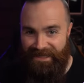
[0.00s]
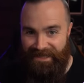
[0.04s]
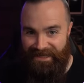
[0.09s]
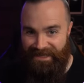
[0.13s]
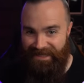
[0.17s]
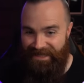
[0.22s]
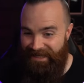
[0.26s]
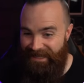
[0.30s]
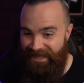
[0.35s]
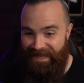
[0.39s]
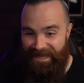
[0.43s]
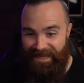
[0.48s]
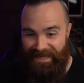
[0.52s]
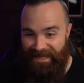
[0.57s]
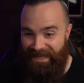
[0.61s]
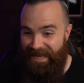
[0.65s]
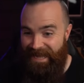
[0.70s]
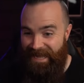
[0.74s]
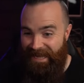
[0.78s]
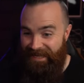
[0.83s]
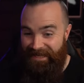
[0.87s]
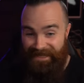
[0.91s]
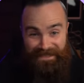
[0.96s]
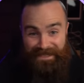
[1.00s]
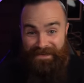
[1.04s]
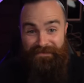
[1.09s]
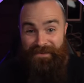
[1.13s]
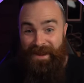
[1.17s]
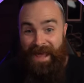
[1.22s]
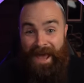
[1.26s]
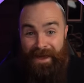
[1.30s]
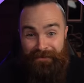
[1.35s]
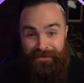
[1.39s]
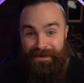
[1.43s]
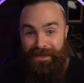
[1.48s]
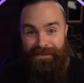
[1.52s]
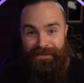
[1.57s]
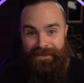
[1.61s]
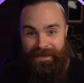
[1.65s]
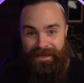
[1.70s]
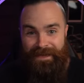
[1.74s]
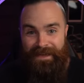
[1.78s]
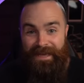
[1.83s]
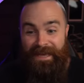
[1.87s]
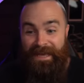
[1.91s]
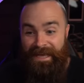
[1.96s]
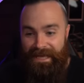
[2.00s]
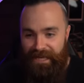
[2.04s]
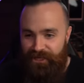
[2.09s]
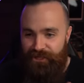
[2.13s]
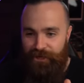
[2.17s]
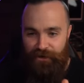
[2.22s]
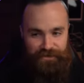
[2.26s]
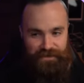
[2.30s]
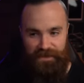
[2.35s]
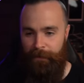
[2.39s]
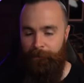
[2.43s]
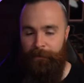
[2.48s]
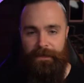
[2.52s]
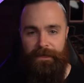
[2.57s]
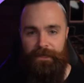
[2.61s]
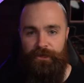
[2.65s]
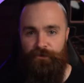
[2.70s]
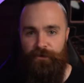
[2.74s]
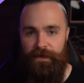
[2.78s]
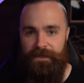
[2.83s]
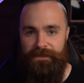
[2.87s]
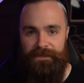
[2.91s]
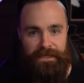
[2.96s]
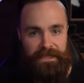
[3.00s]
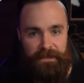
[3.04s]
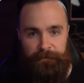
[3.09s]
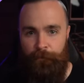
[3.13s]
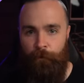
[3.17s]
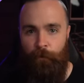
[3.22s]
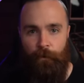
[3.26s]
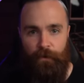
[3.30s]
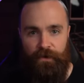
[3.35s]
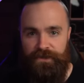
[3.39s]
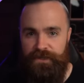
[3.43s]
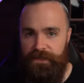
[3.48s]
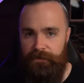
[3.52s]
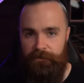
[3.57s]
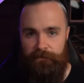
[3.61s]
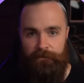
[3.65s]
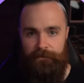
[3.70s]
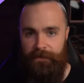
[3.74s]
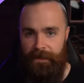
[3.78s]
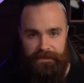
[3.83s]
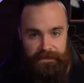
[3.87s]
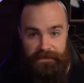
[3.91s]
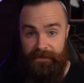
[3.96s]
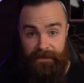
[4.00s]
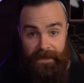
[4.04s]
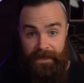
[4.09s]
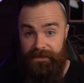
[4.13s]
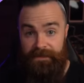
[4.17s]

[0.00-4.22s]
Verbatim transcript: He doesn't even have anything. He shares his I P address, his ports. That's, that's